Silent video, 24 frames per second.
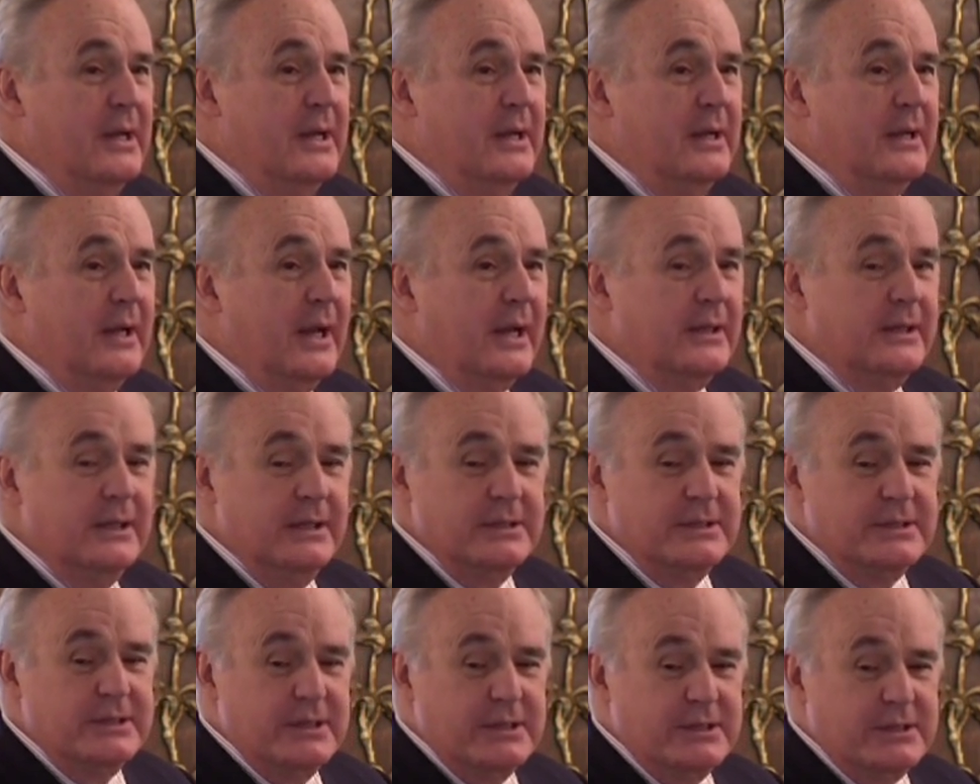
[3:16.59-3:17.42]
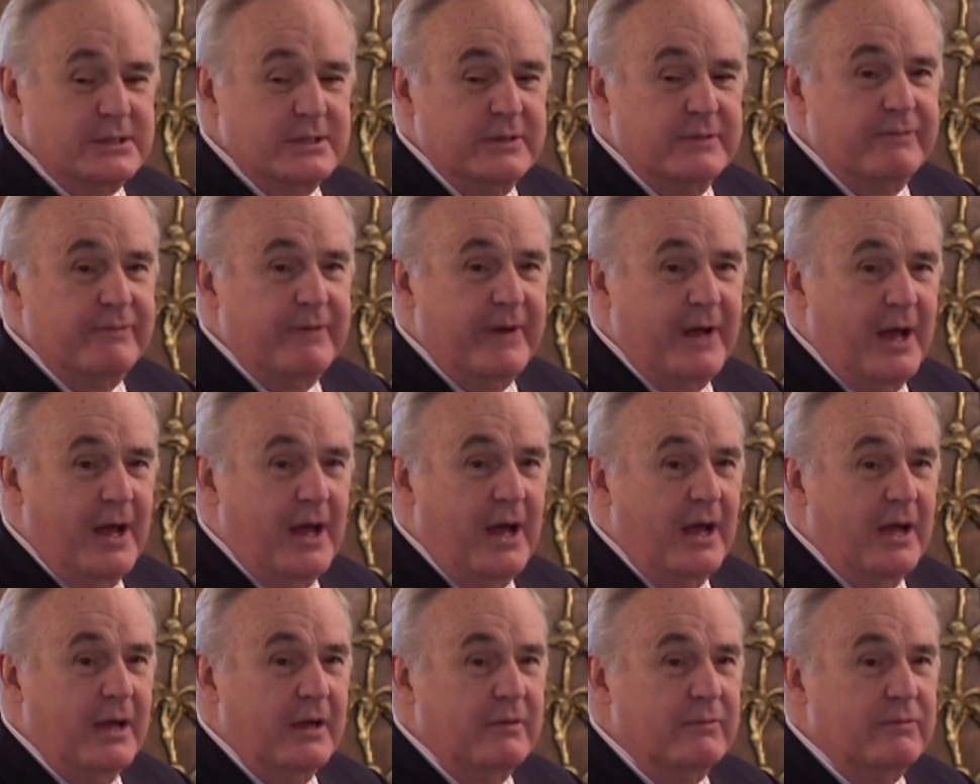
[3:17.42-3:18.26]

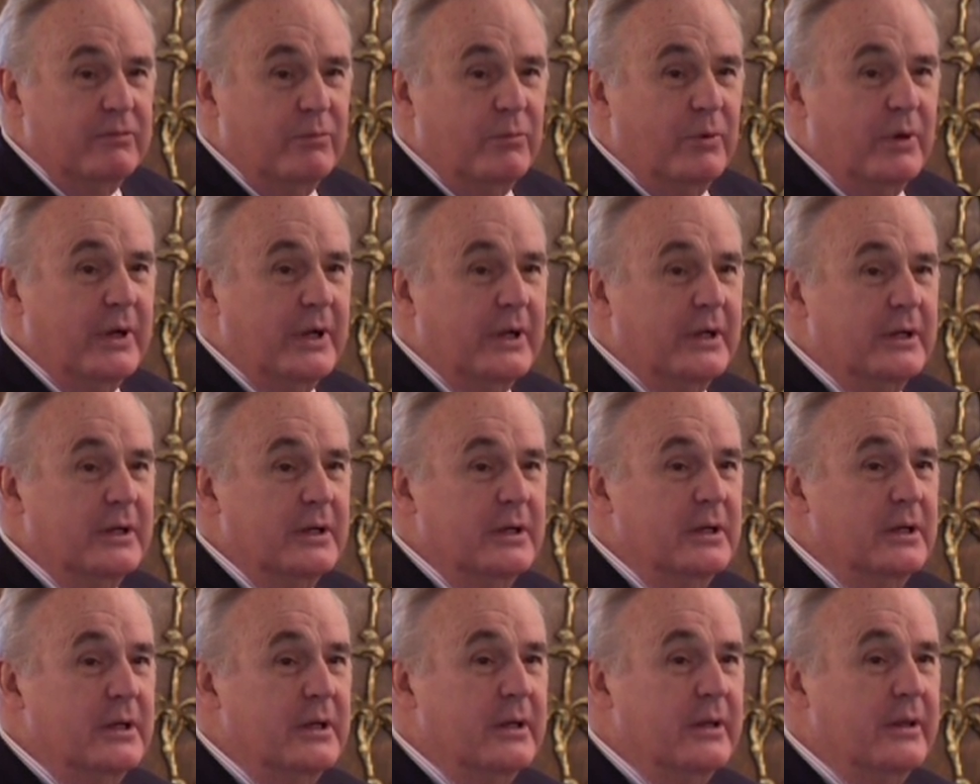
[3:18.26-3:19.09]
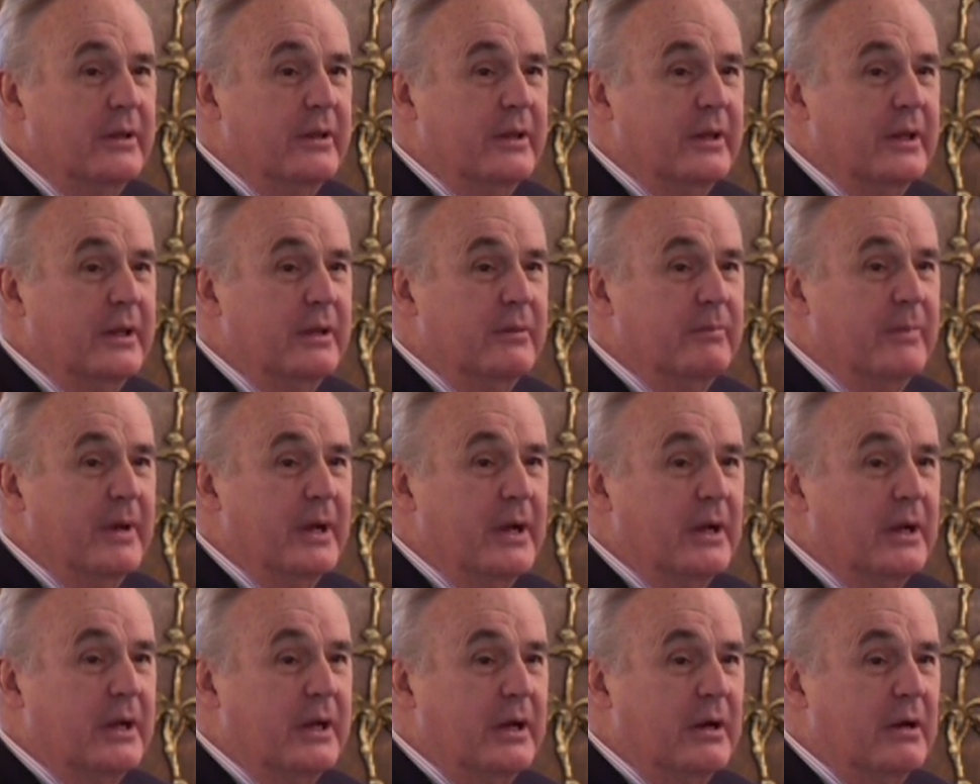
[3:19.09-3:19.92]
1965 when the
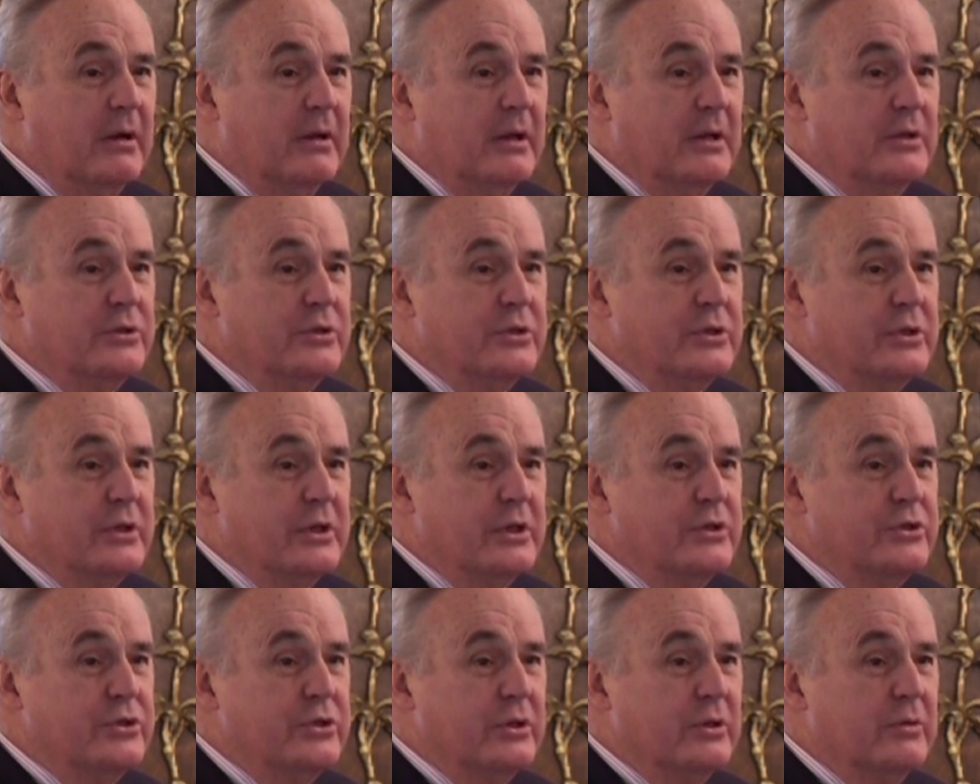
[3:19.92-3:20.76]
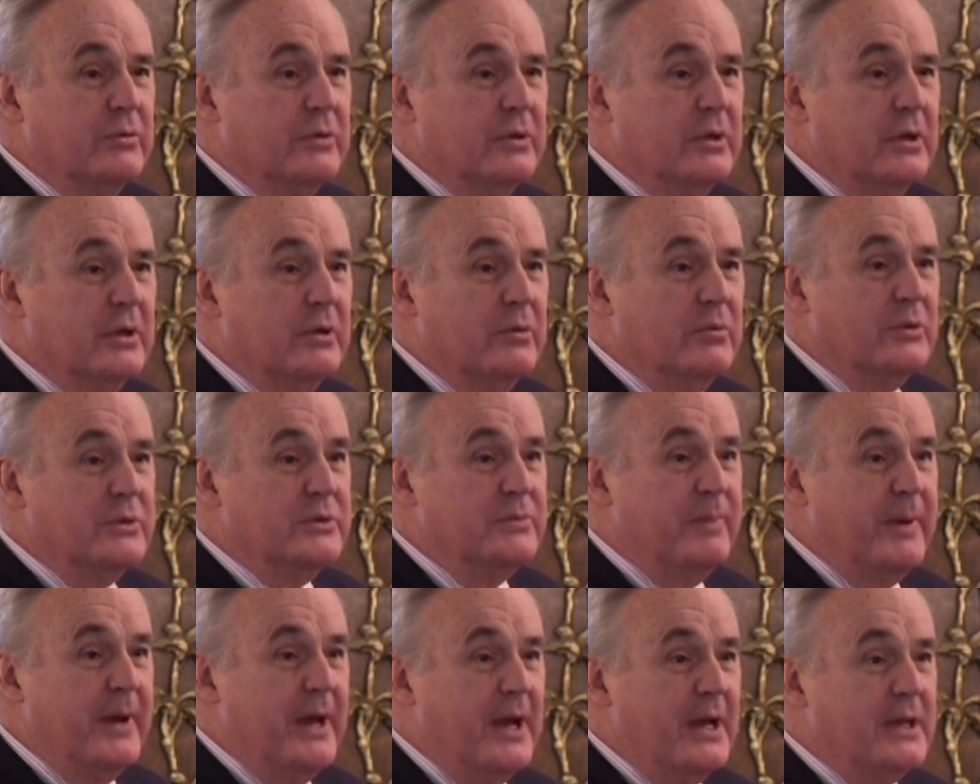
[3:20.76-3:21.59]
Medicare legislation was
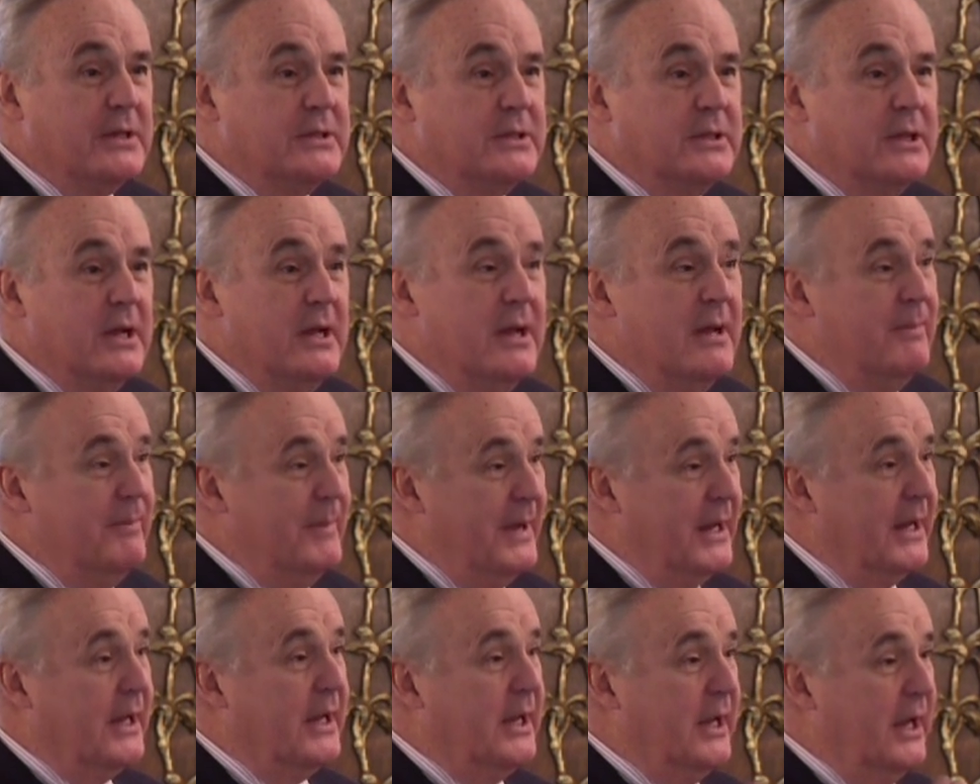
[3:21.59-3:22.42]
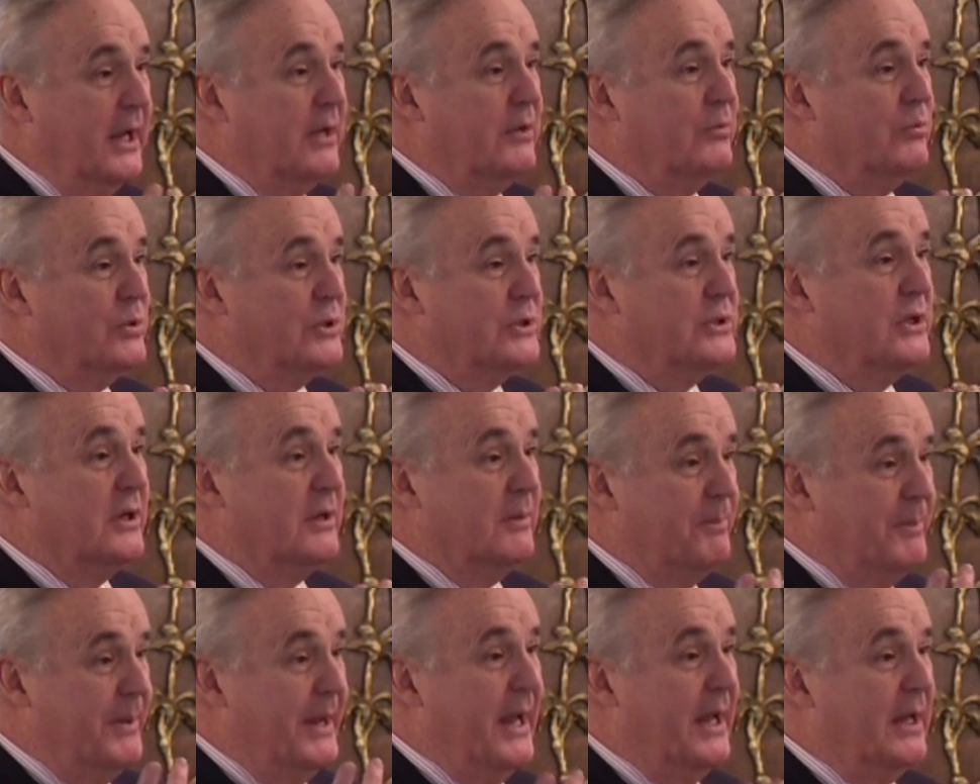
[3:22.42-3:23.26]
passed, Medicaid was an
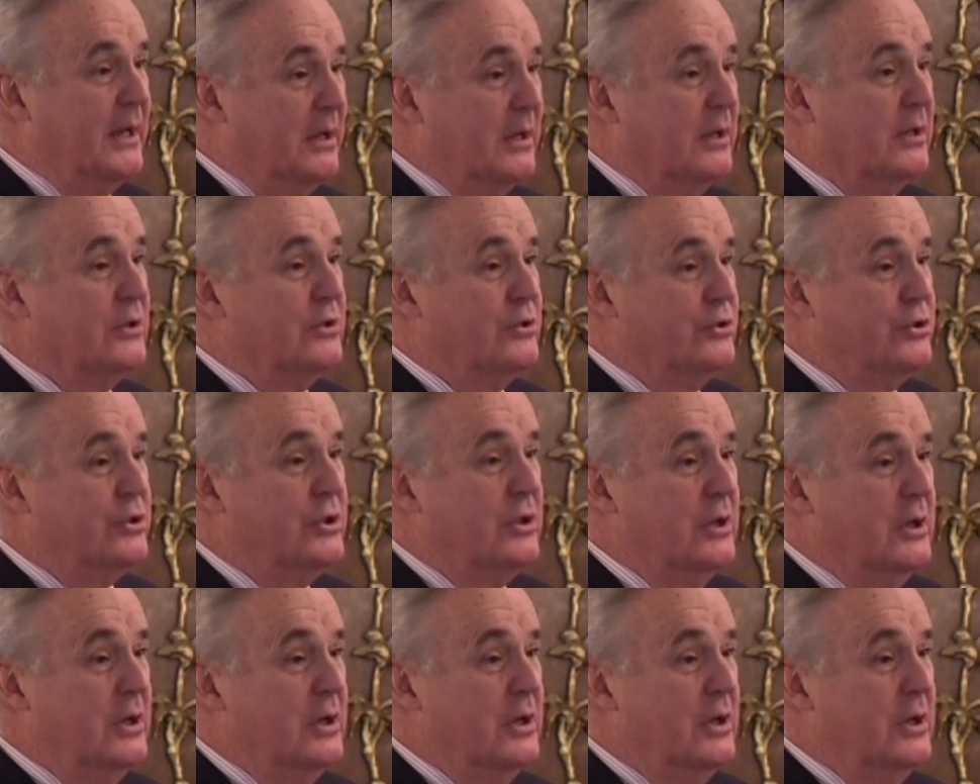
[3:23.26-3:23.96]
appendage